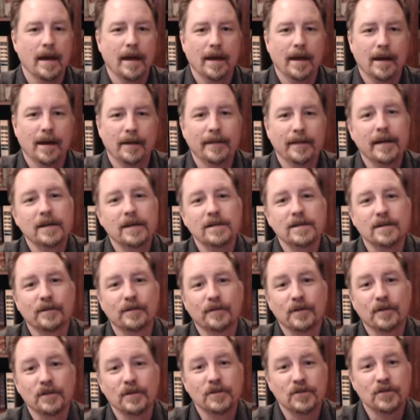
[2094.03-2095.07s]
That is the
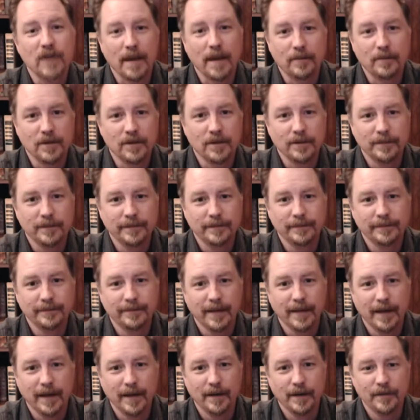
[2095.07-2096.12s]
first chapter
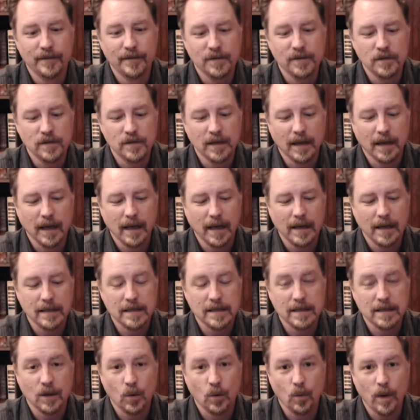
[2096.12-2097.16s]
of Susan
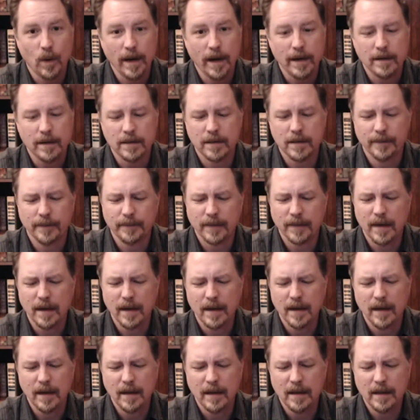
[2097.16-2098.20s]
Cain's Quiet
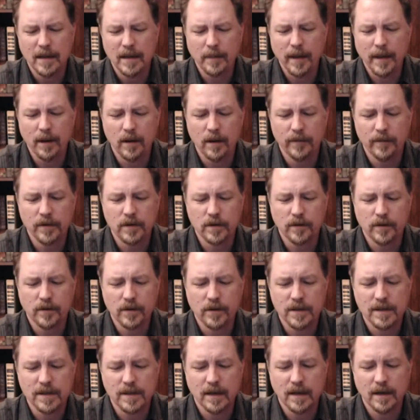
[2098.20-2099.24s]
The Power of
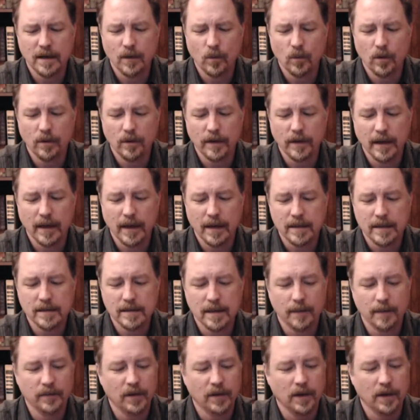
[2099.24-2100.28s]
Introverts in a World That Can't
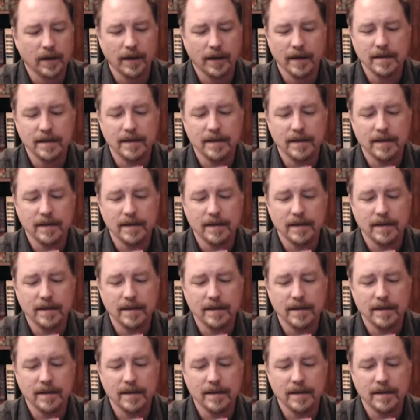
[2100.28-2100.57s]
Stop Talking.